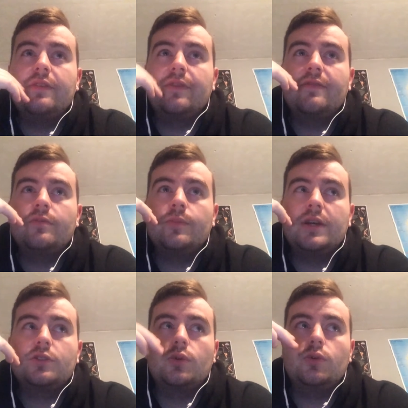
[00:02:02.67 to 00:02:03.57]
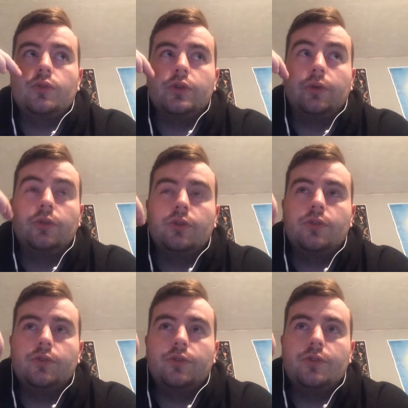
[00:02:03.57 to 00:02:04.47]
giving back to all the
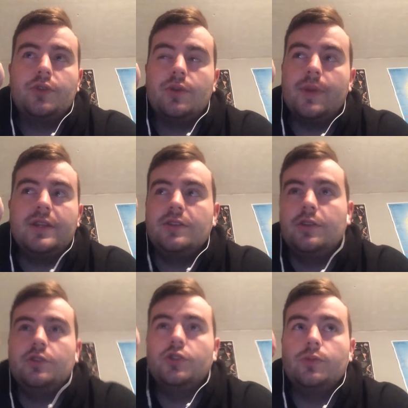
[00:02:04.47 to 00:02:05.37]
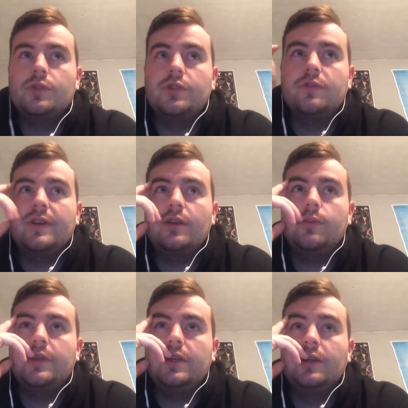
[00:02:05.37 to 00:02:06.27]
the amazing YouTubers that have helped
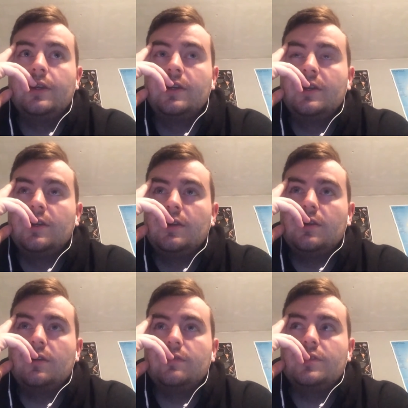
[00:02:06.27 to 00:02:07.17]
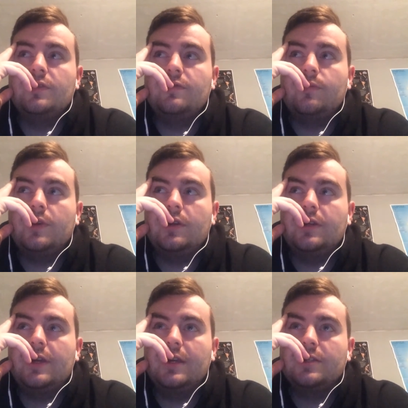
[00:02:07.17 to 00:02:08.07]
me, obviously, from my
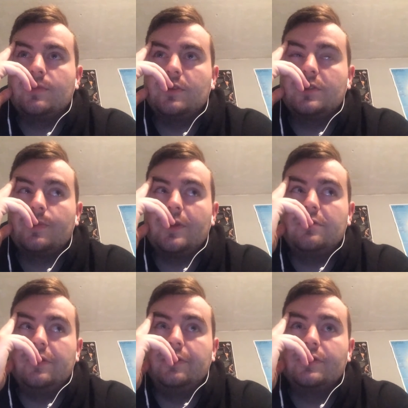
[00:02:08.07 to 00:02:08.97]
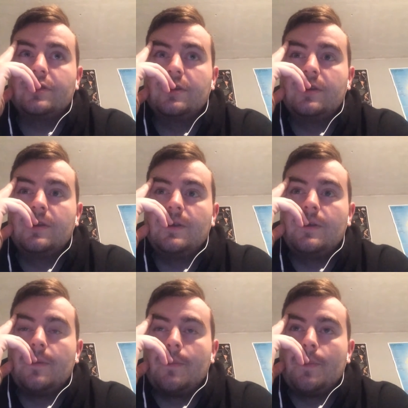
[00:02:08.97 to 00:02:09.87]
ASMR experience.
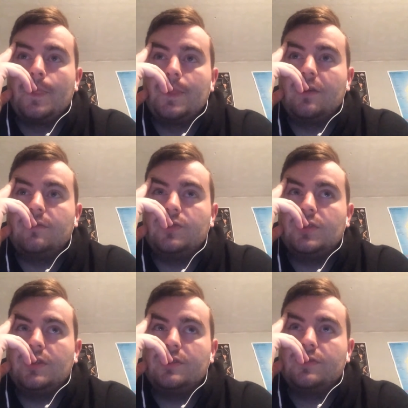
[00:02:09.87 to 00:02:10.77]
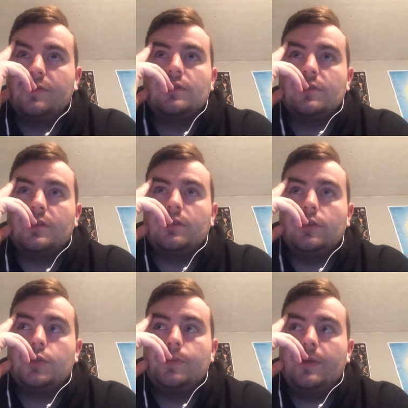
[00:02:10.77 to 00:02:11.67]
Obviously, there's still a
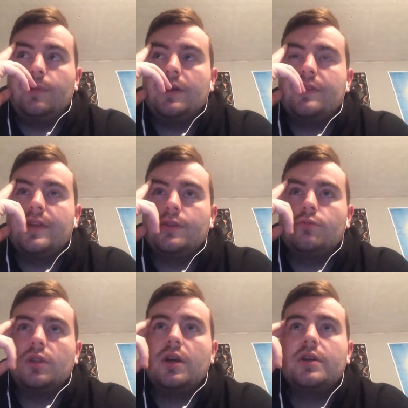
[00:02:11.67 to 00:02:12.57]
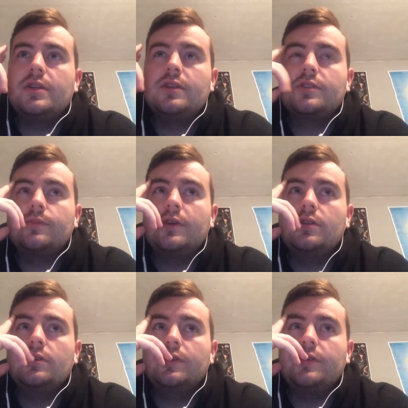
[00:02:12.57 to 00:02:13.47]
load of people out there that rely on ASMR,
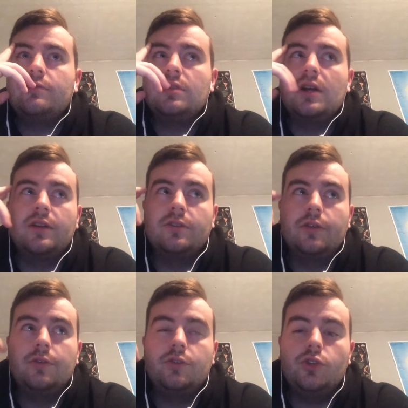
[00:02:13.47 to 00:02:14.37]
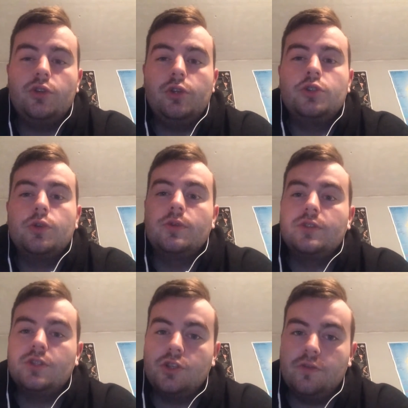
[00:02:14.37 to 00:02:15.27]
and there are a lot of new YouTubers
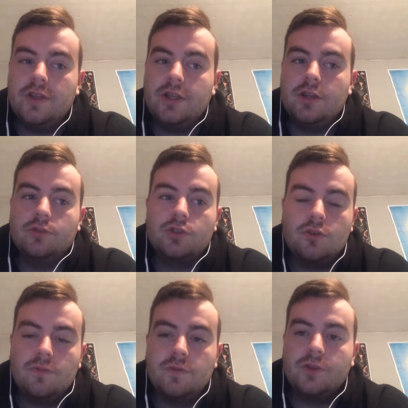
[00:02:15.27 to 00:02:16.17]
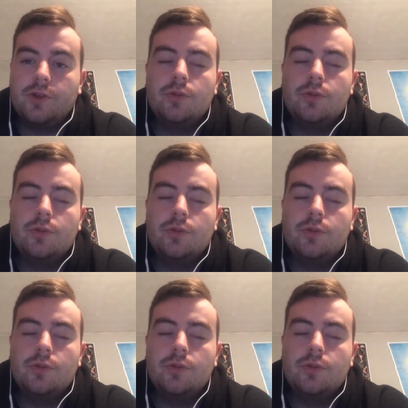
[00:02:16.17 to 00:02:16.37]
and new videos to come through.